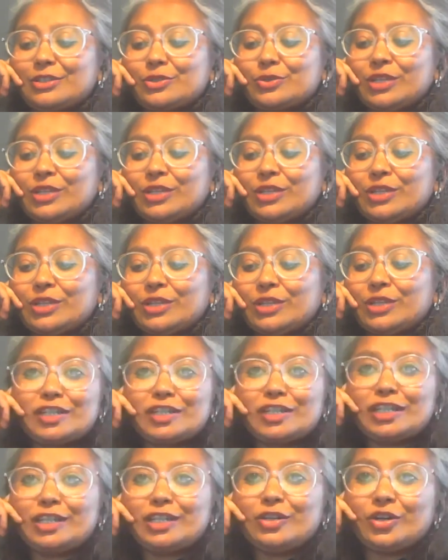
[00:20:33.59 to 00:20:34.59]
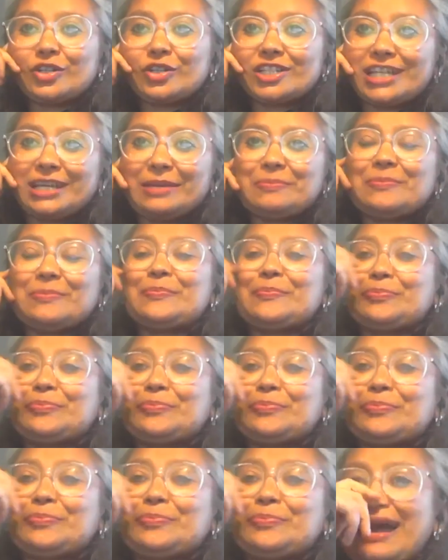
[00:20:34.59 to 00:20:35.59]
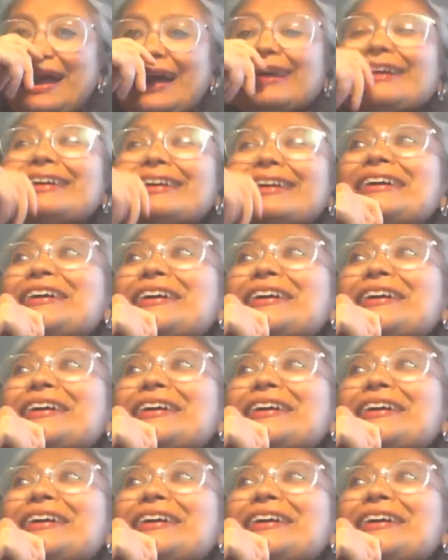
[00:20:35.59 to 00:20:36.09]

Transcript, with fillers: So that's a really long time back.